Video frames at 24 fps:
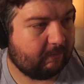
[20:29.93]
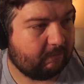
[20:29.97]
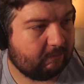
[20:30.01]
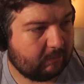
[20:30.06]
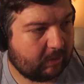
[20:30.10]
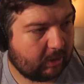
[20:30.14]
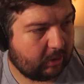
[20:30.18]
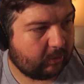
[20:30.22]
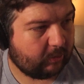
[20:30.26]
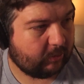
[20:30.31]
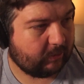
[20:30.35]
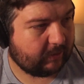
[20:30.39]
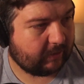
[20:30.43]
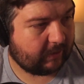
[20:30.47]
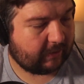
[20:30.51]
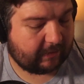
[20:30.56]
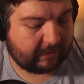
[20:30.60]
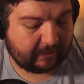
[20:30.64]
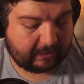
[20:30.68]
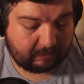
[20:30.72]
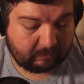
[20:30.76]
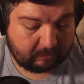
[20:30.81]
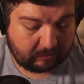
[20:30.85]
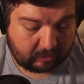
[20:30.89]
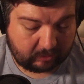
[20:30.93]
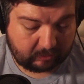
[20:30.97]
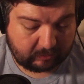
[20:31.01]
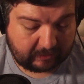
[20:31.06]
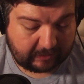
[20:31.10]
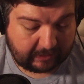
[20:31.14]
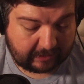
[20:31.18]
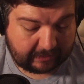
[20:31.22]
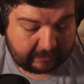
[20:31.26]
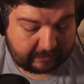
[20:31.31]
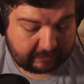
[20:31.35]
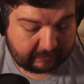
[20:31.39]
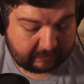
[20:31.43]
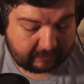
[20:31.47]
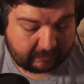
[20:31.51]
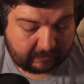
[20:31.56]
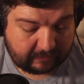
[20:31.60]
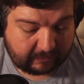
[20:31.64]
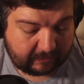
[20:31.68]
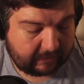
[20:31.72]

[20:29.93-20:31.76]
mode on the mode dial.